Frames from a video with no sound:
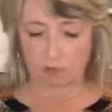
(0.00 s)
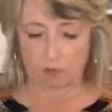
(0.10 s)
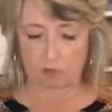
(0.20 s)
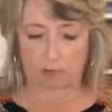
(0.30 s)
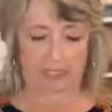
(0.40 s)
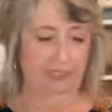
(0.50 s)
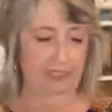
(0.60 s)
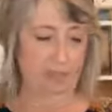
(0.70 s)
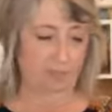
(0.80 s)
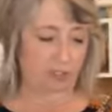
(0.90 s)
the wood
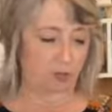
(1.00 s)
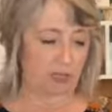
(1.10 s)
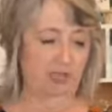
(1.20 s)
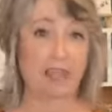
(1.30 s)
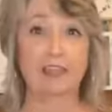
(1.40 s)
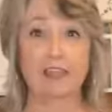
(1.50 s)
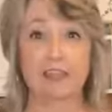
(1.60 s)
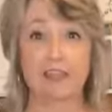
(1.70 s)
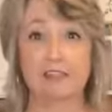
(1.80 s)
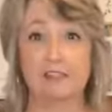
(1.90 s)
beads in between like
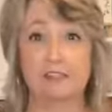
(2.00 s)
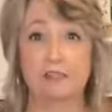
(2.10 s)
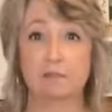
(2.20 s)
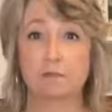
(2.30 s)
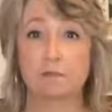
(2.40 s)
this.